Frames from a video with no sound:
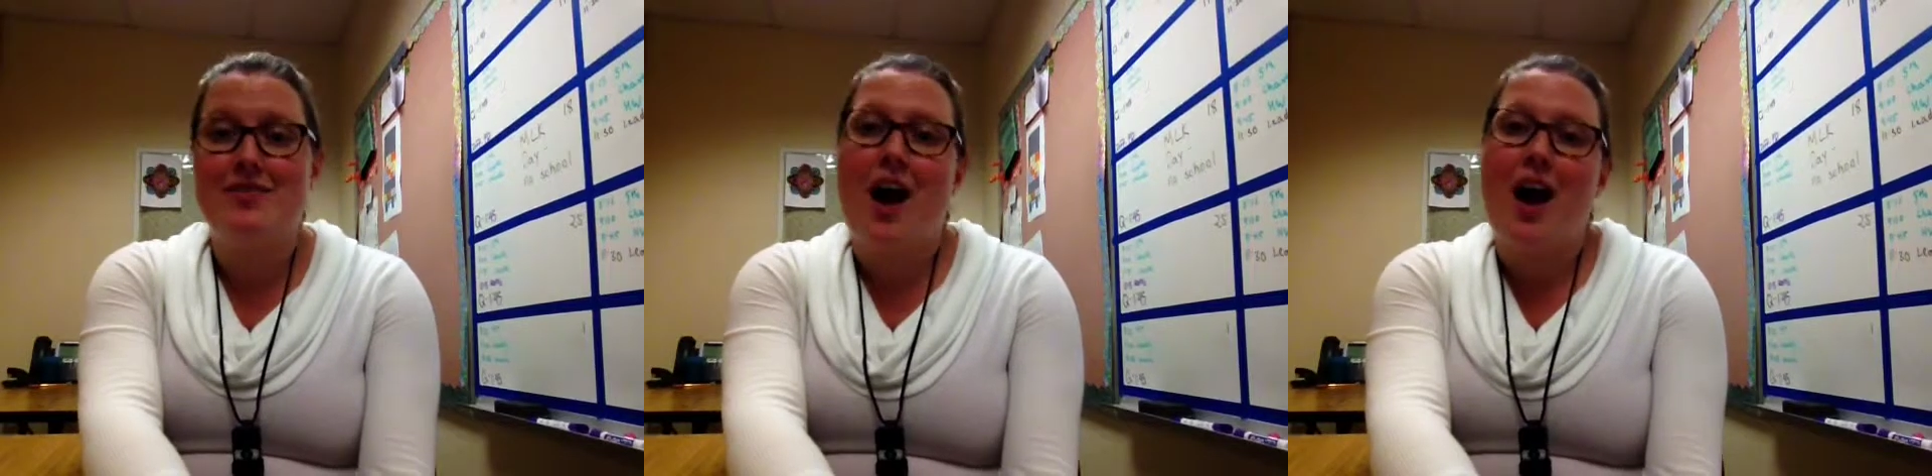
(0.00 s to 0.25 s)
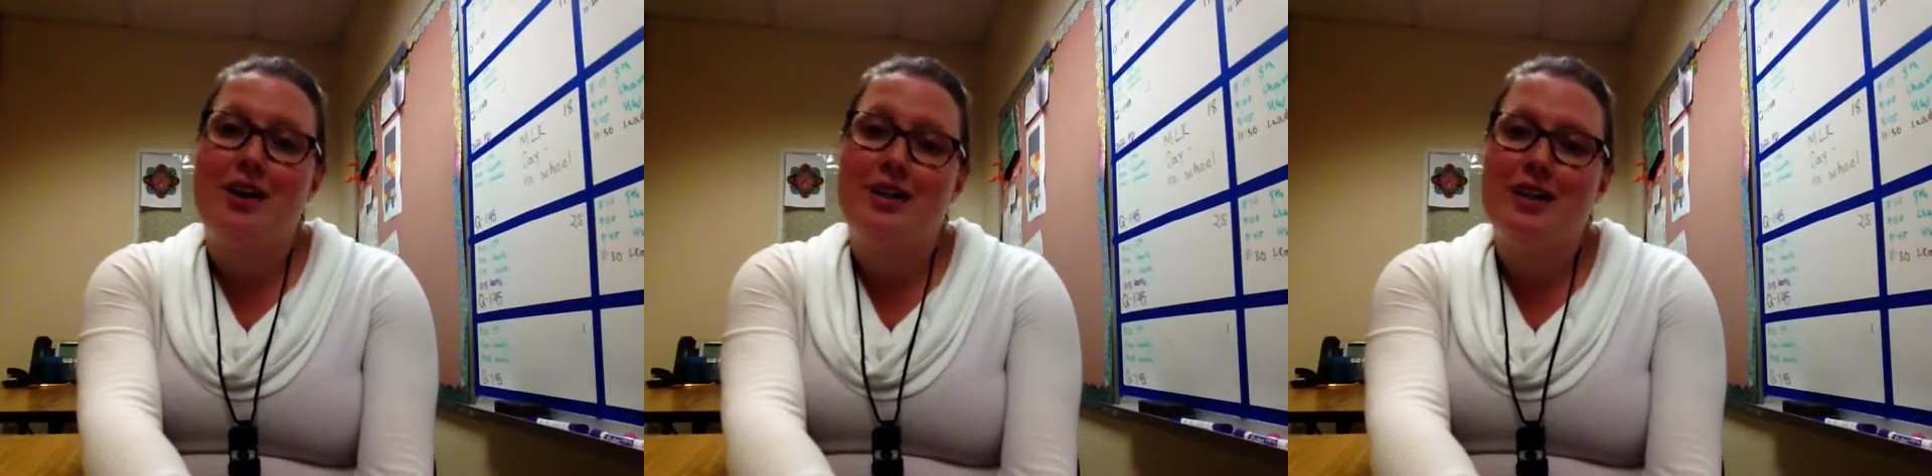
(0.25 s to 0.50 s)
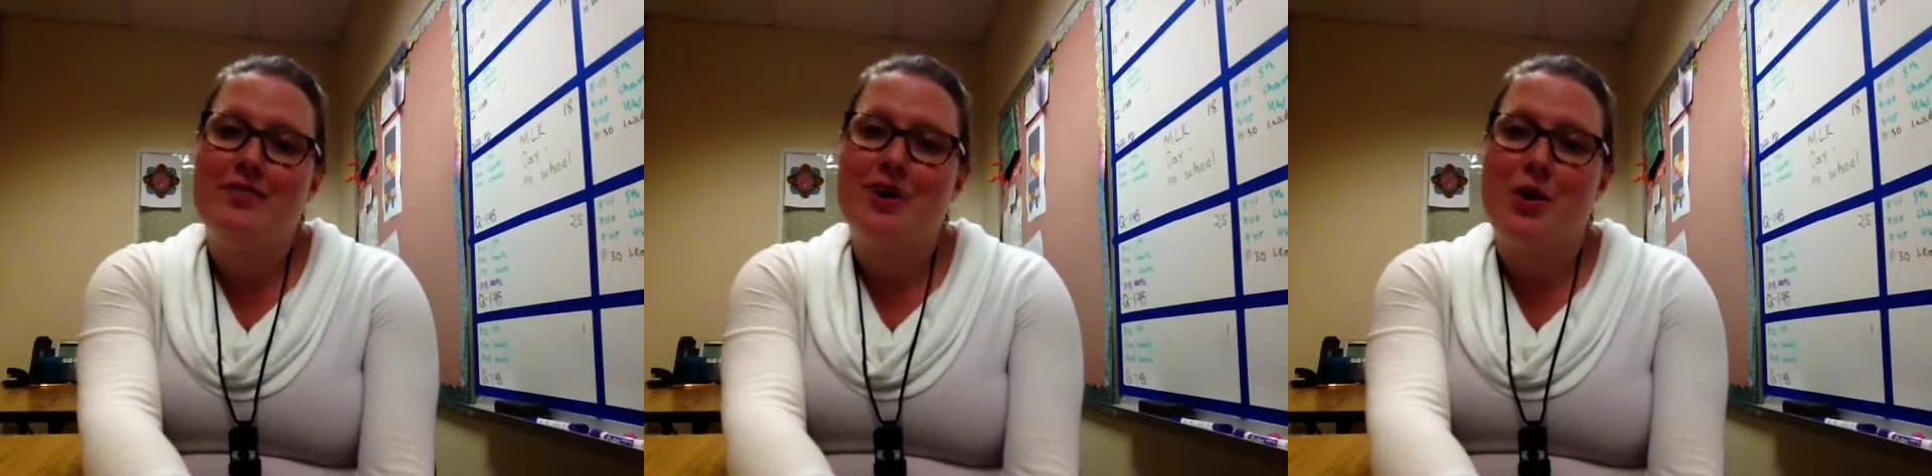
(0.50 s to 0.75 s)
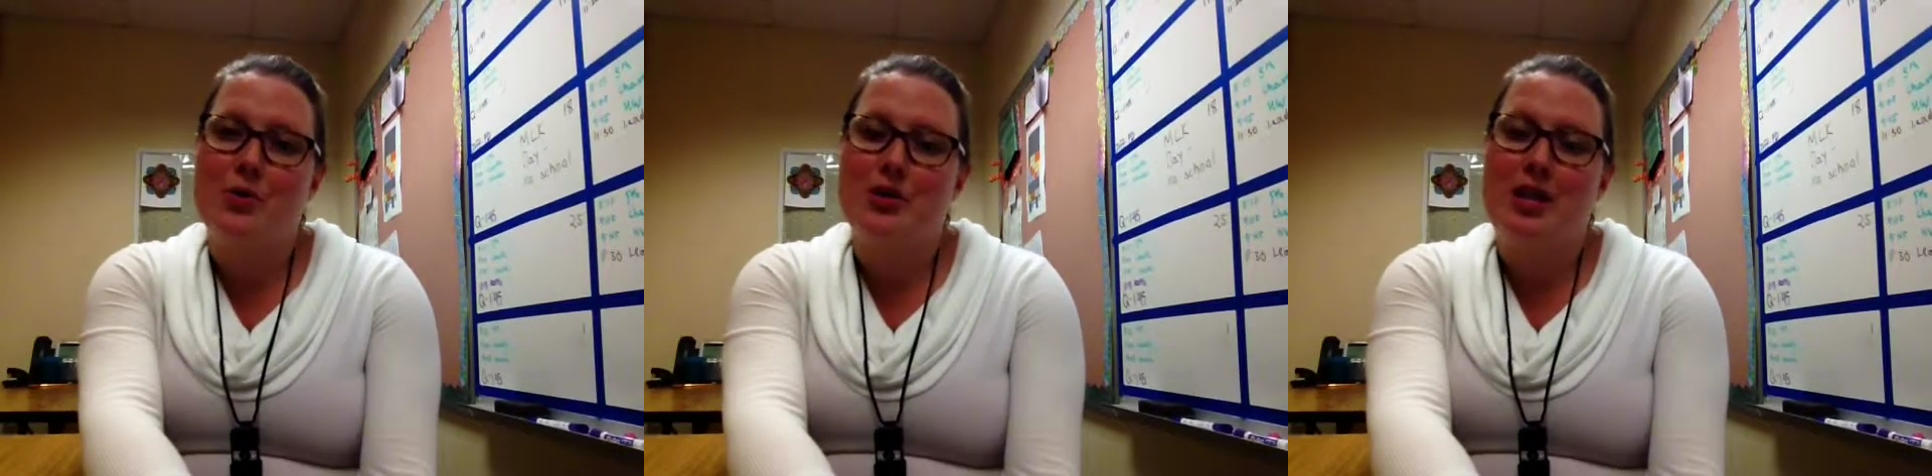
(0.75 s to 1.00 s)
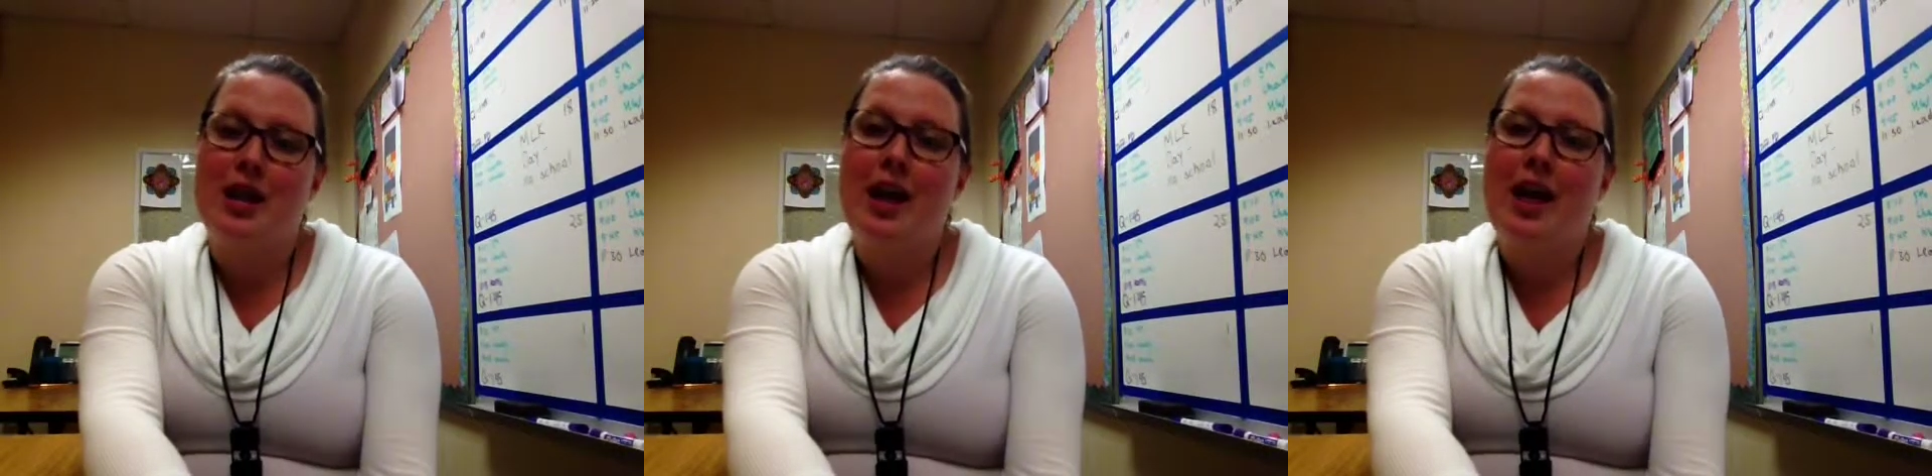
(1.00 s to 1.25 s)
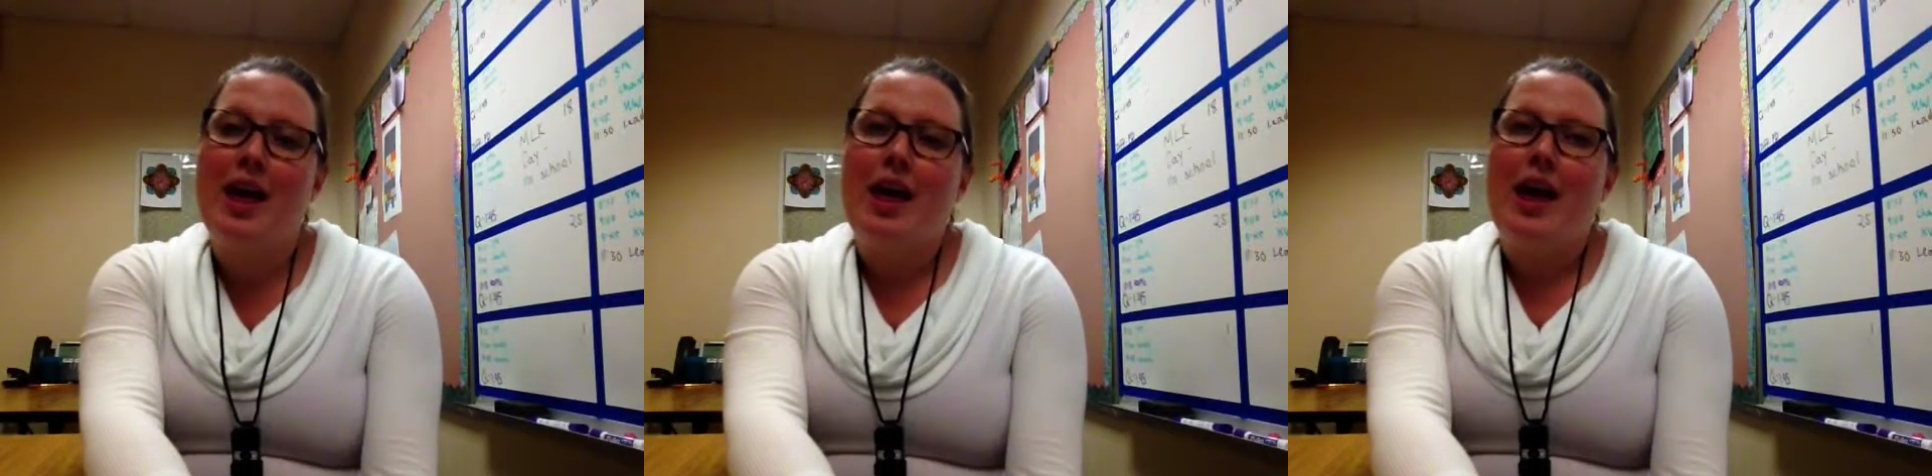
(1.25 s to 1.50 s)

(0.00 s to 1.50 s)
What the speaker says: of cognitive coaching,